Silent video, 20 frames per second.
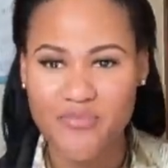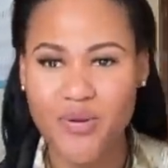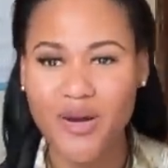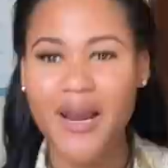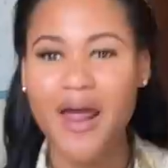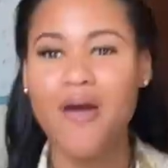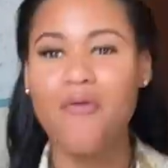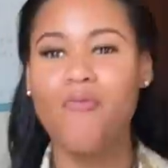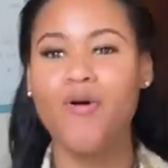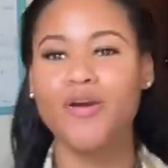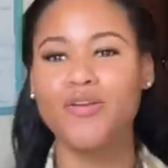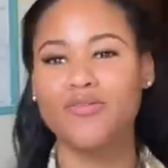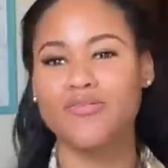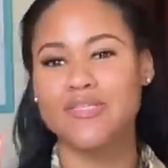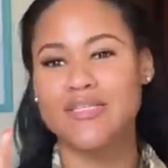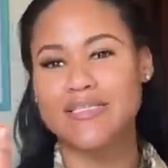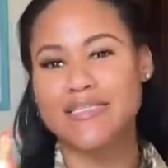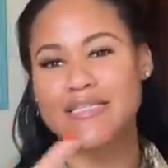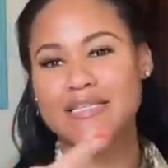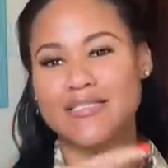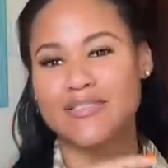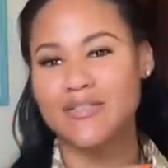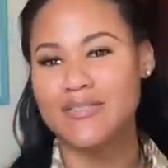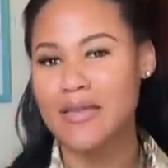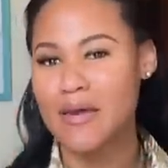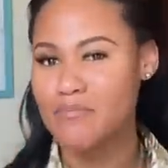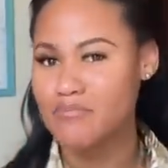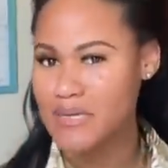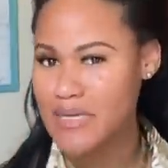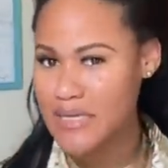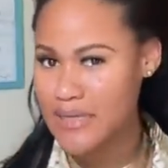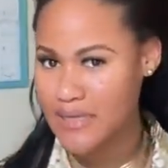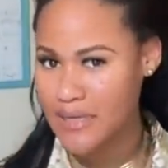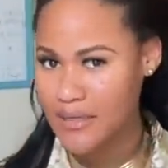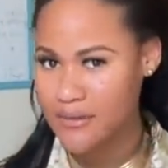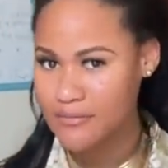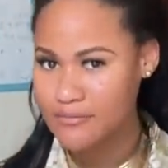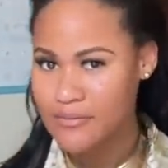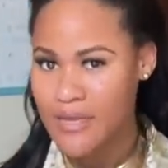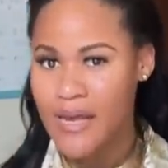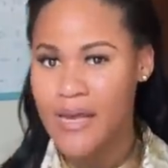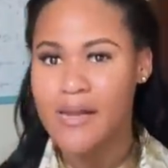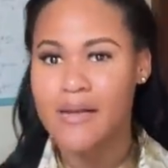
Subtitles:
but I want you to see, it's not a me thing.